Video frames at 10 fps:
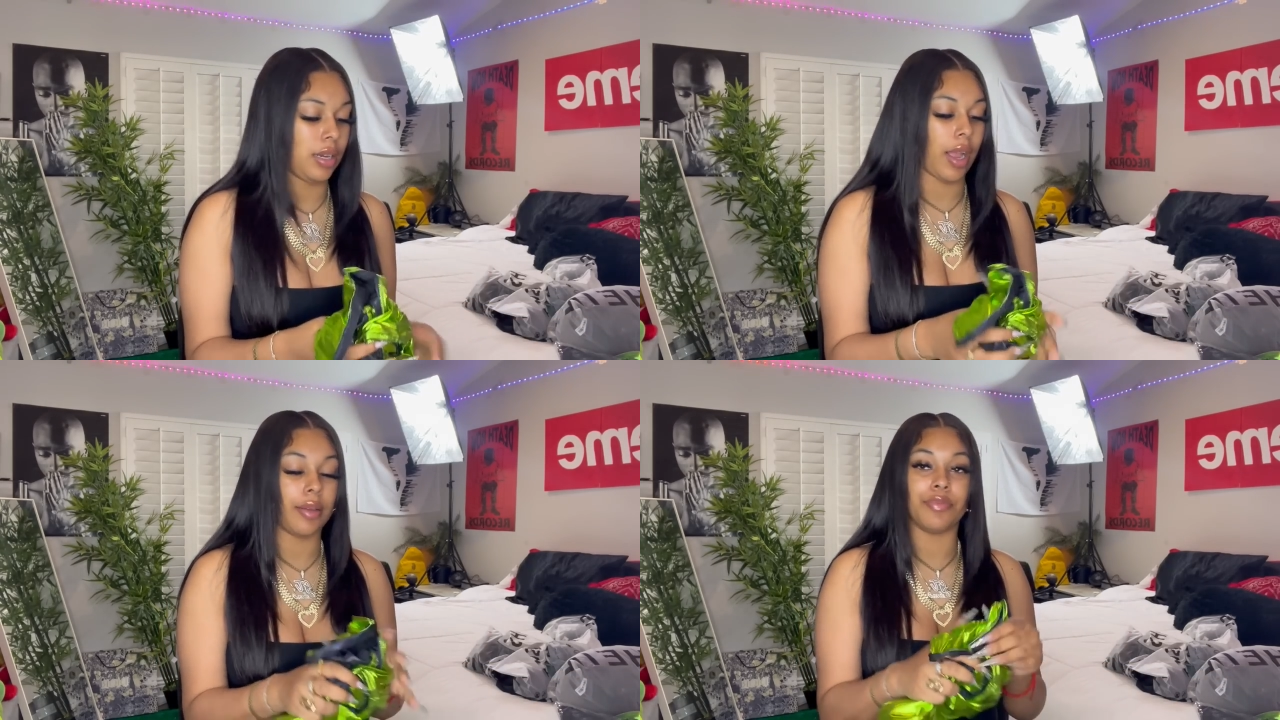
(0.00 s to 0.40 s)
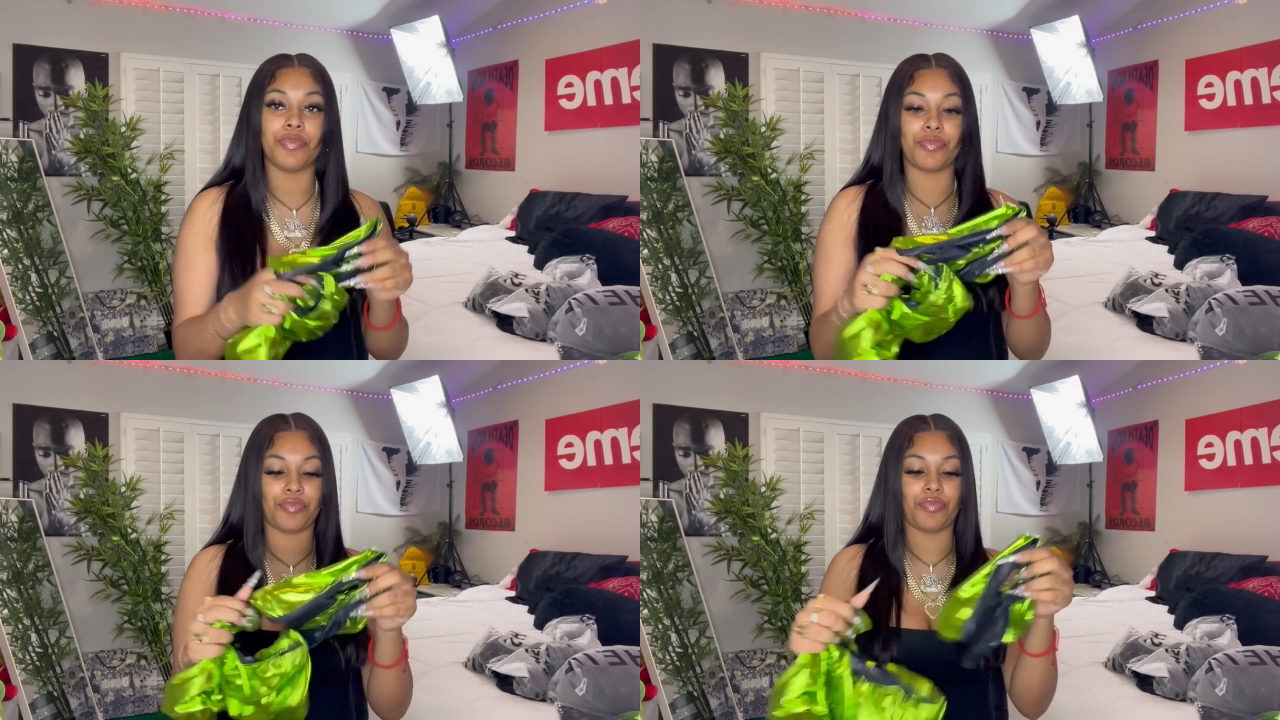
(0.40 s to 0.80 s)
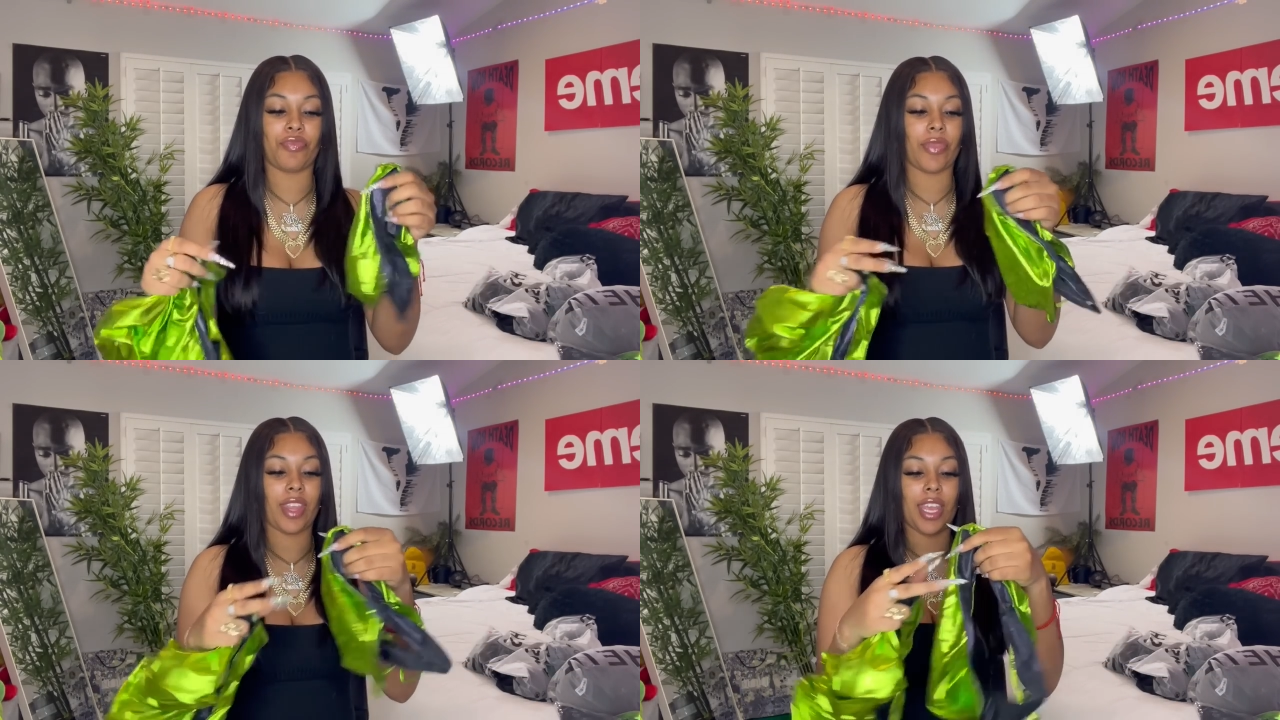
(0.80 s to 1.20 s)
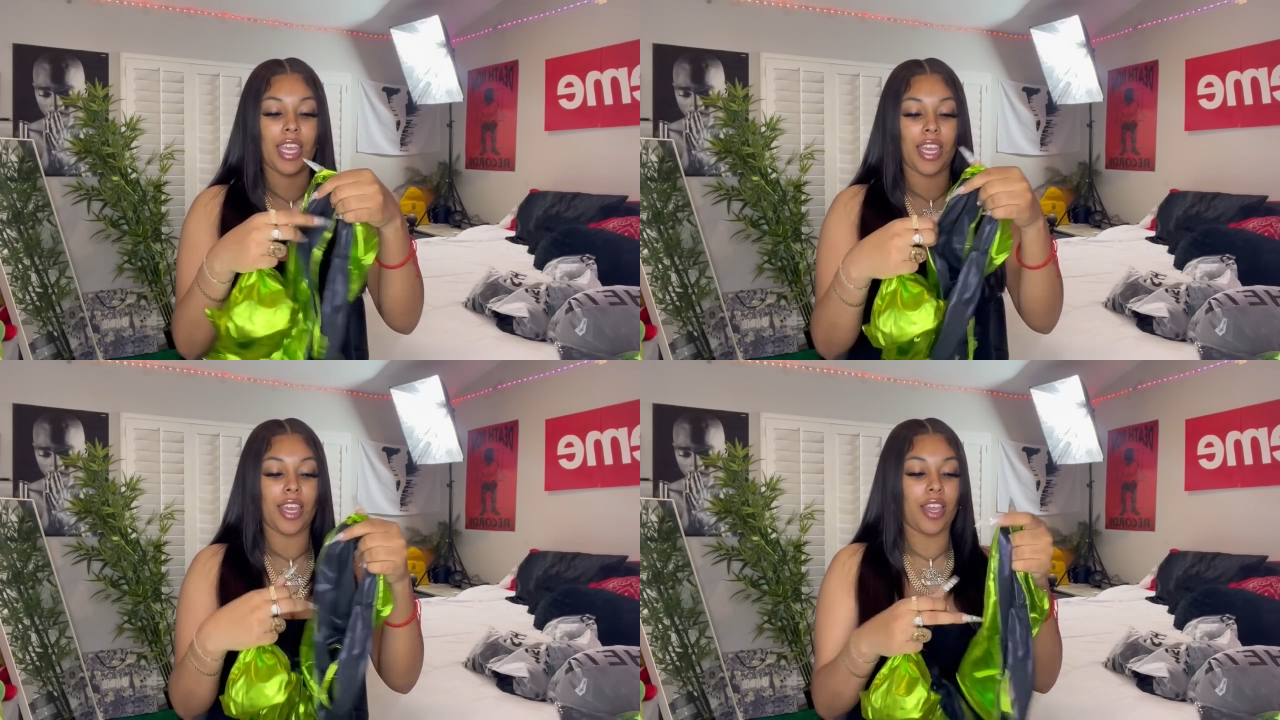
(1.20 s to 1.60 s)
Okay.
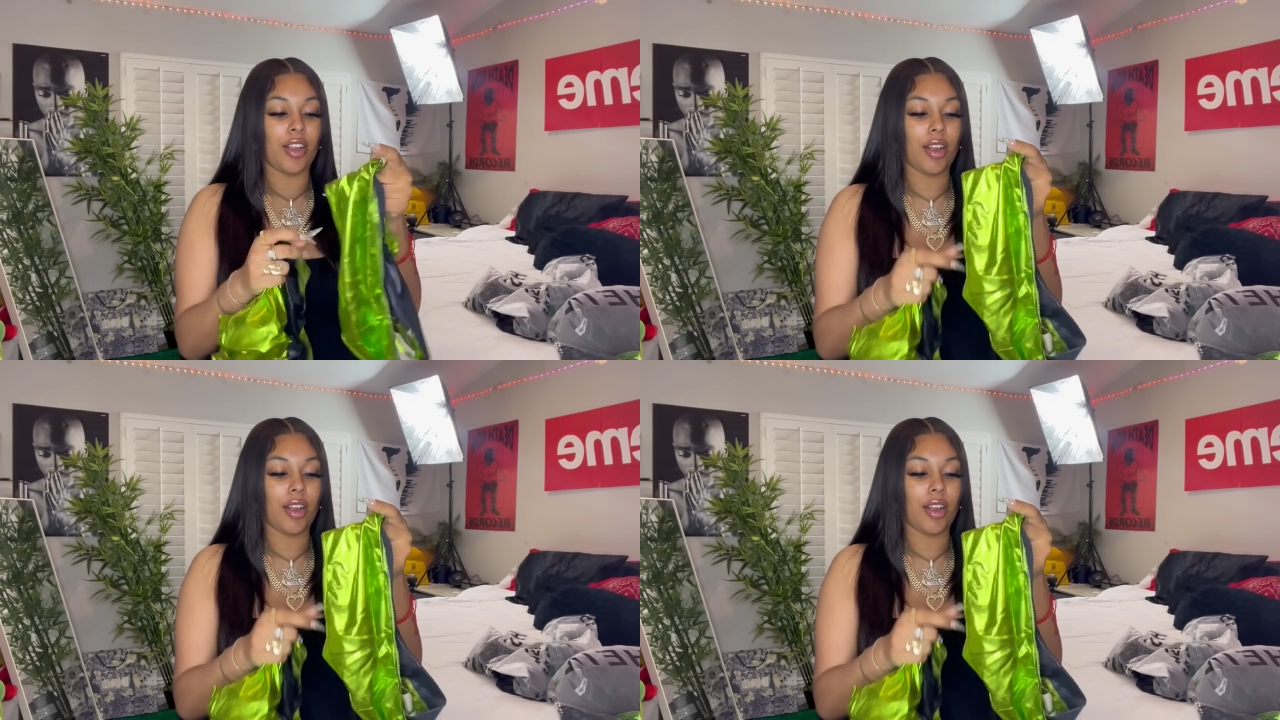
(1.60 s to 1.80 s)
Here